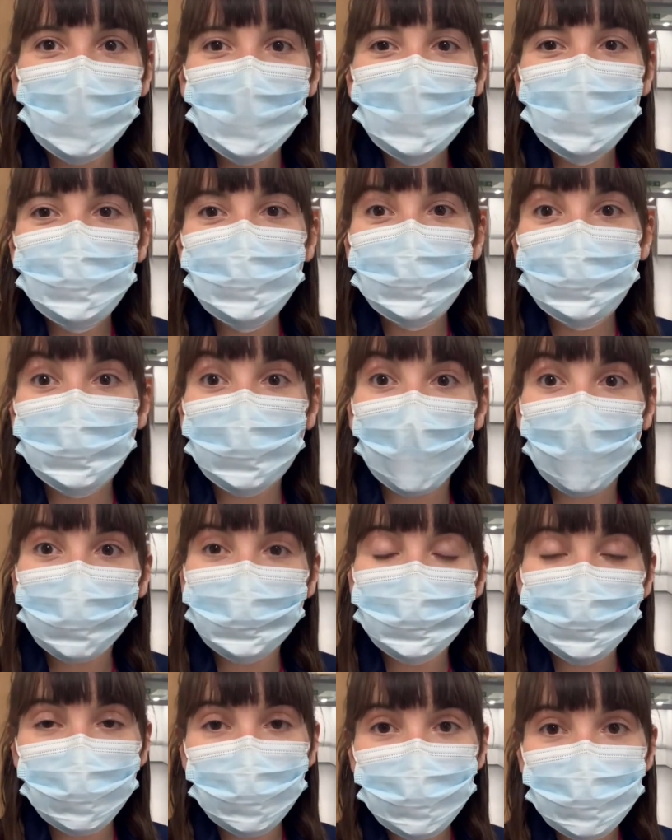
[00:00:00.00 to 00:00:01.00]
So
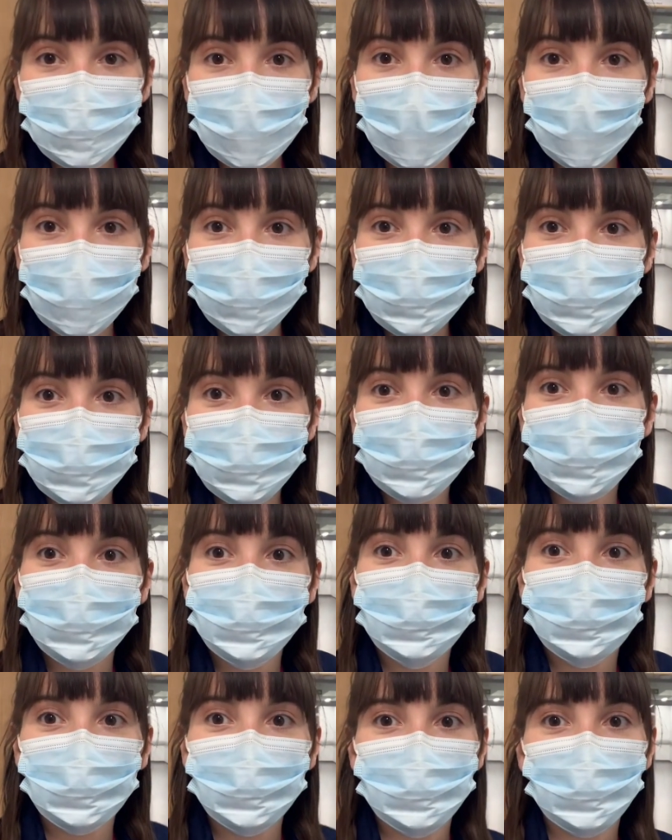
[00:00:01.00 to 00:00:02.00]
I'm just heading to
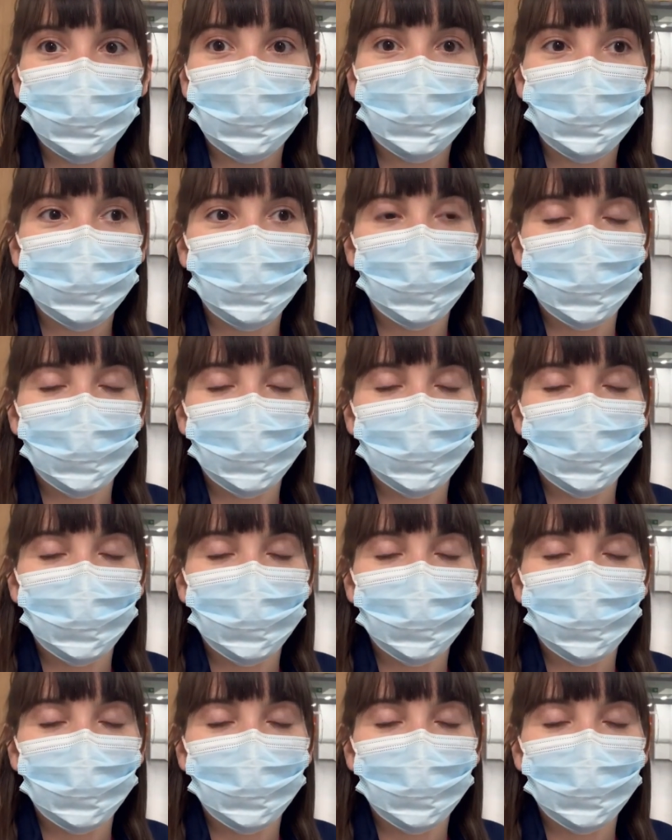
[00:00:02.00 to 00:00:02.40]
do a job